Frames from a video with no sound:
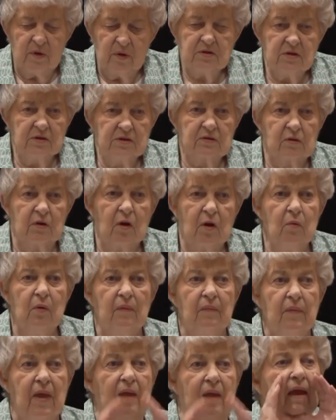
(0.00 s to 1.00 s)
We just
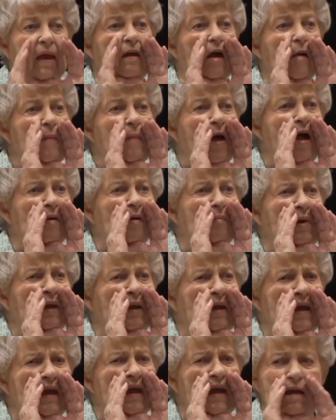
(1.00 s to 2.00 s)
go, come out
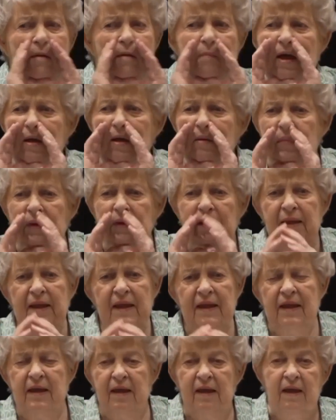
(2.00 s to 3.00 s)
and play, come out and
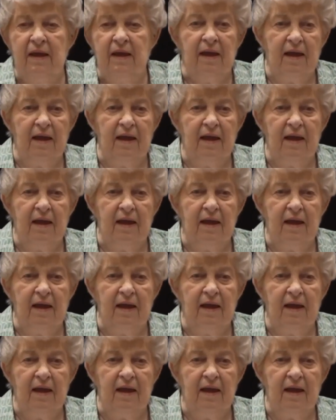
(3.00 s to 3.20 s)
play.